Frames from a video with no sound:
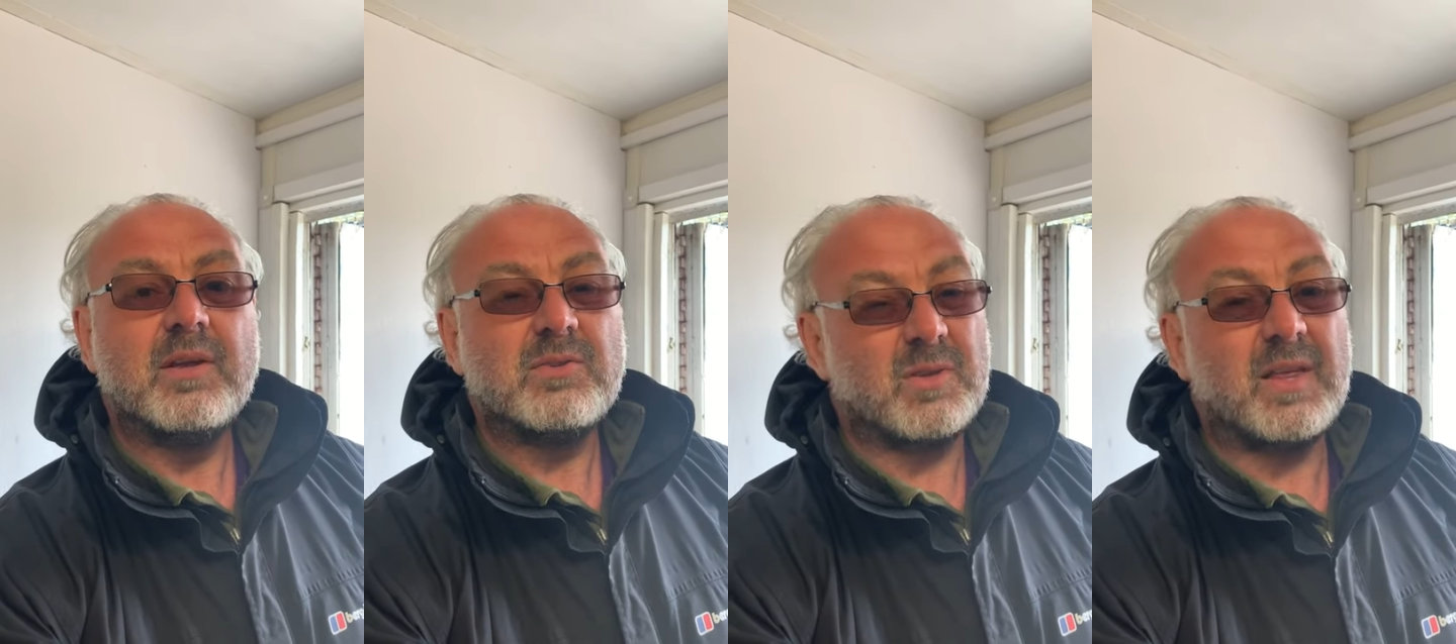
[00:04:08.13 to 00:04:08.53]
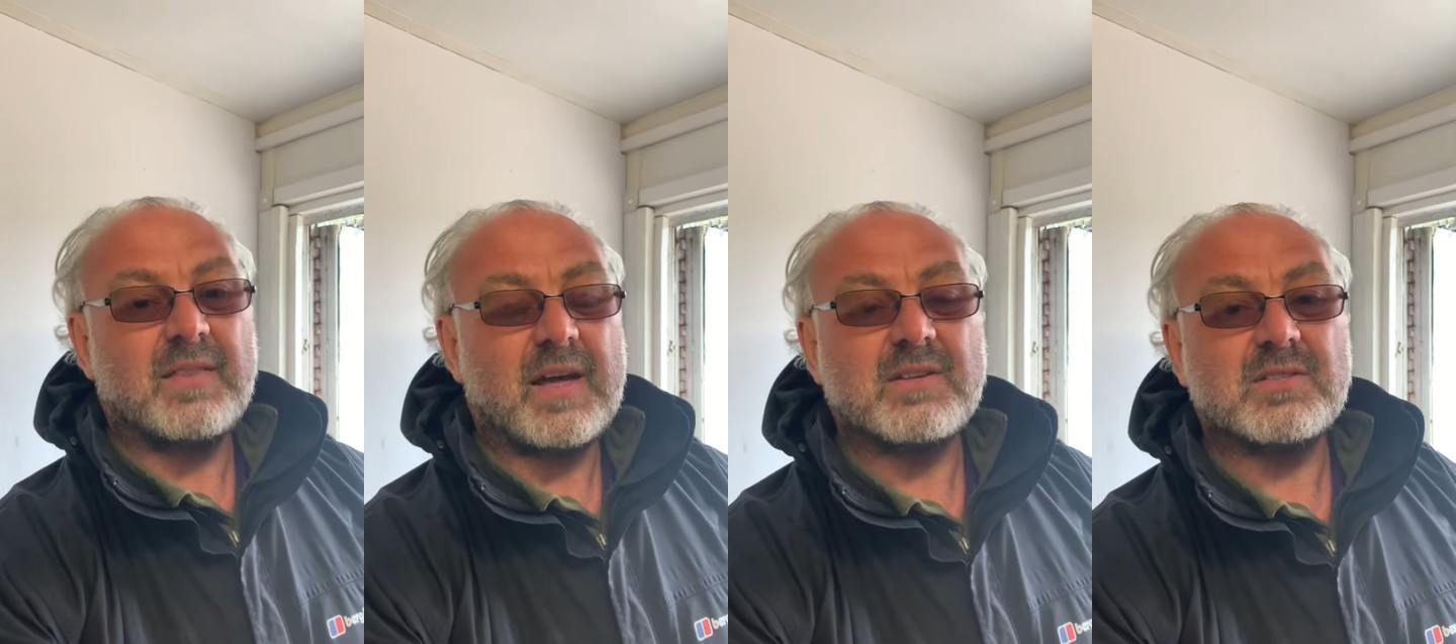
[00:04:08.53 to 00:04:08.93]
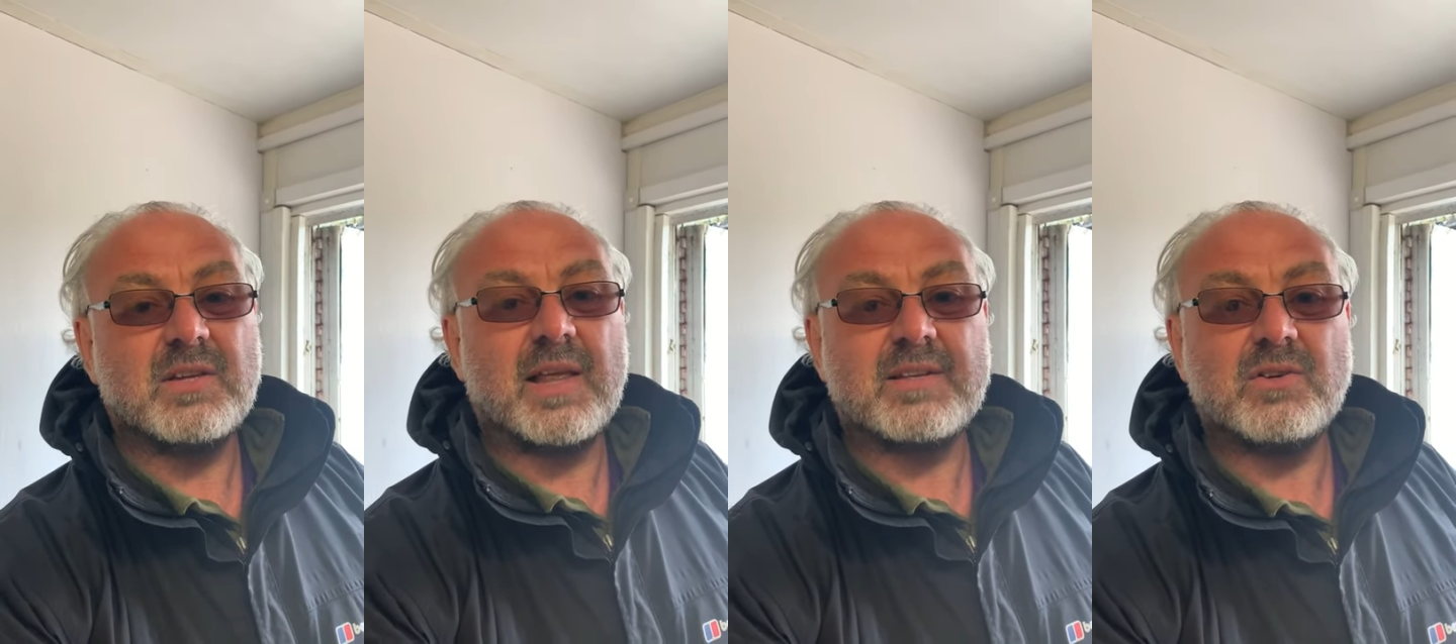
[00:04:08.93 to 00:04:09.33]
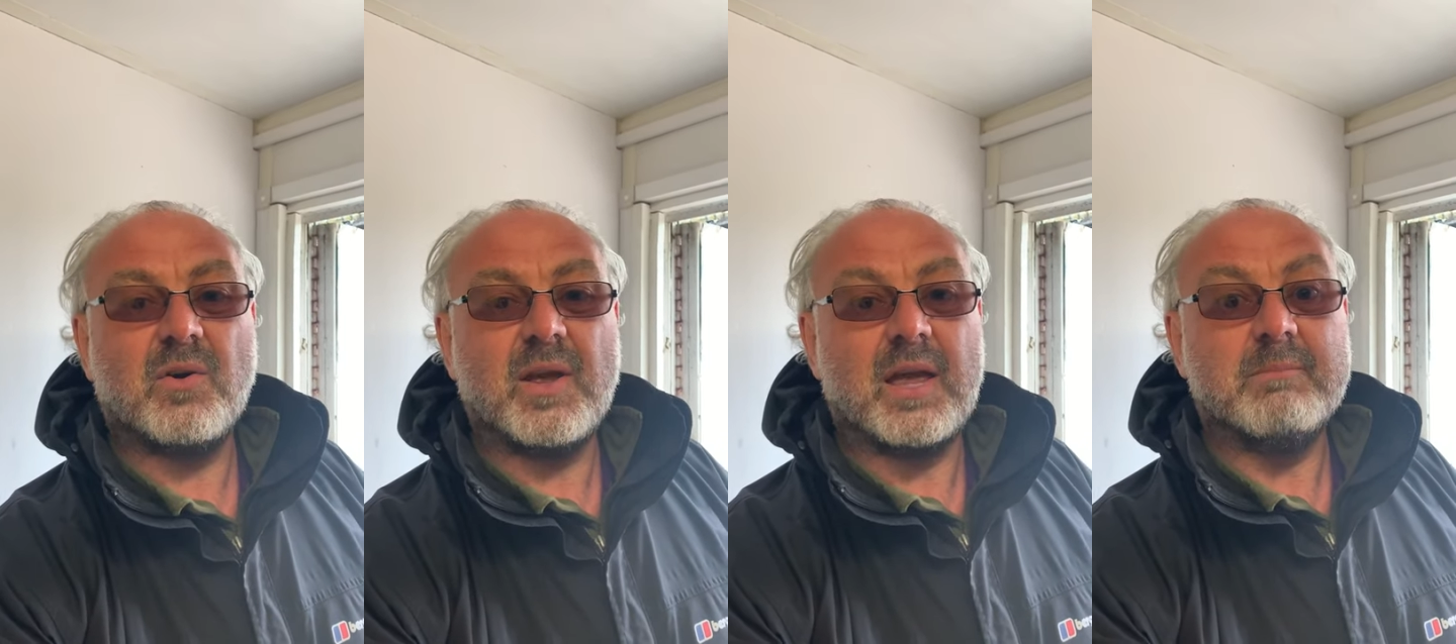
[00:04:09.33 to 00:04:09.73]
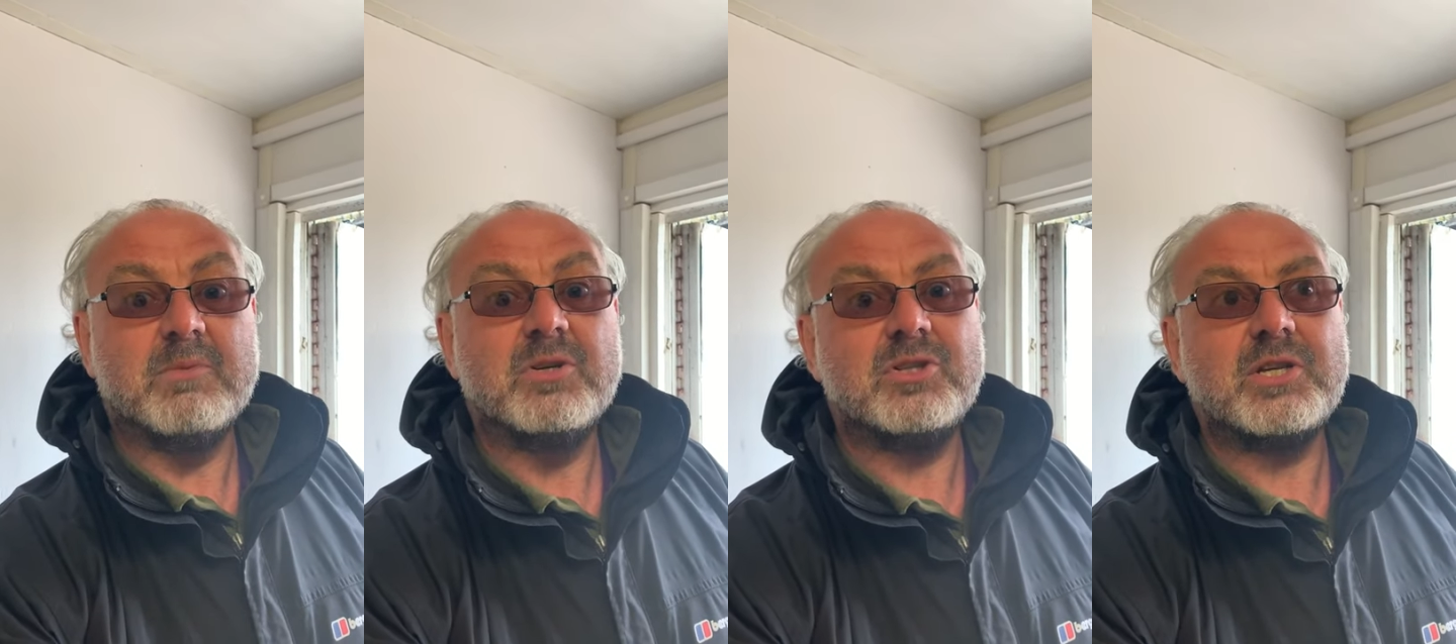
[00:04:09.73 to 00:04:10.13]
So that's our
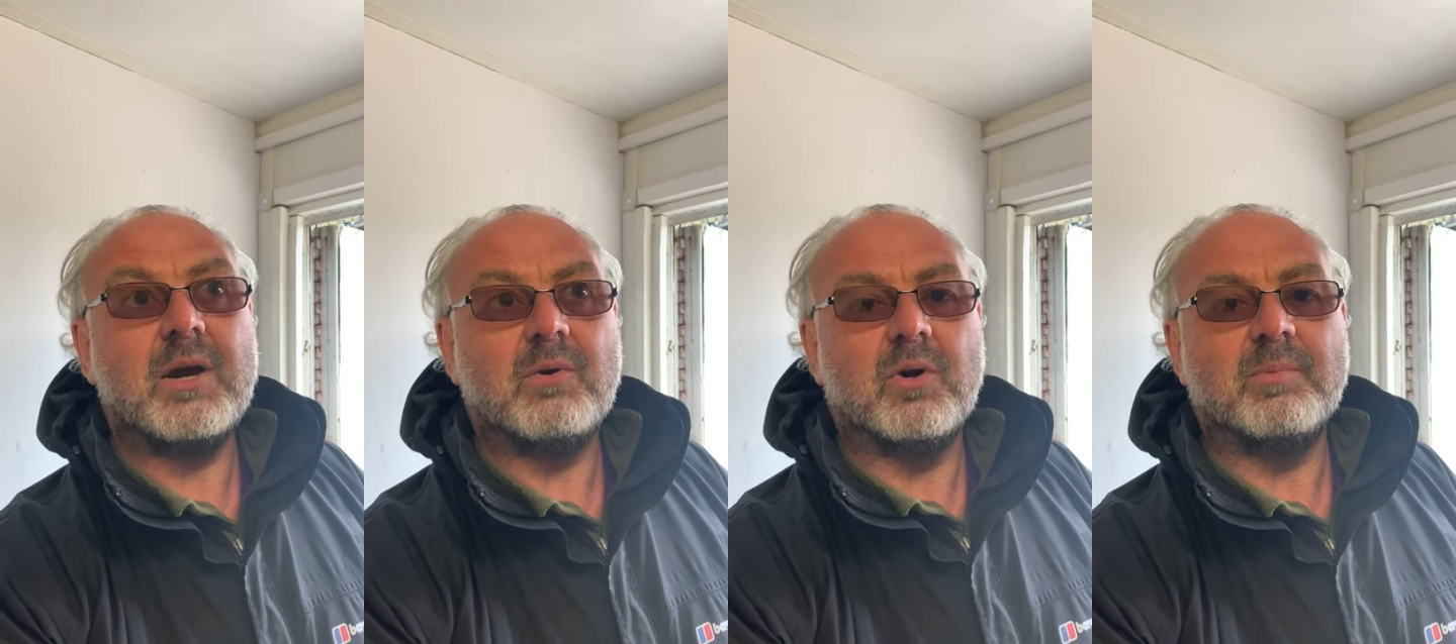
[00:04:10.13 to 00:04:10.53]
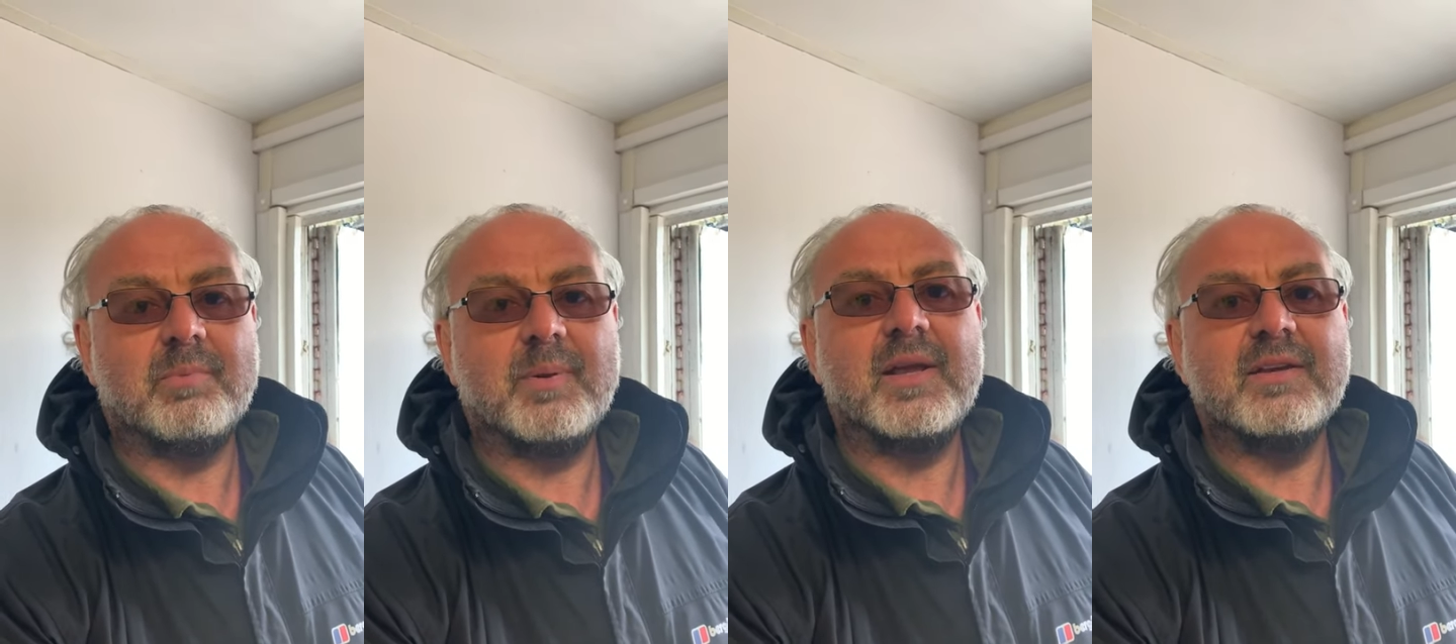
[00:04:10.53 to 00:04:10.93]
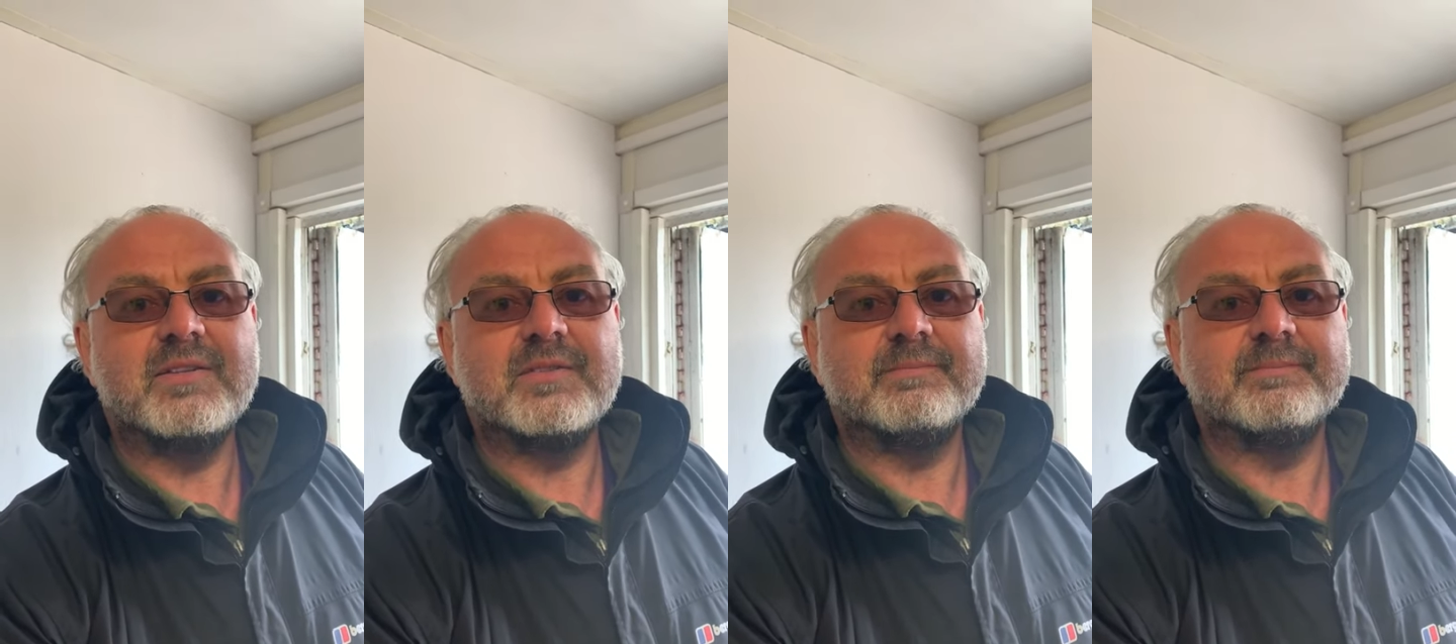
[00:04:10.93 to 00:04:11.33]
aim. Shout up, please.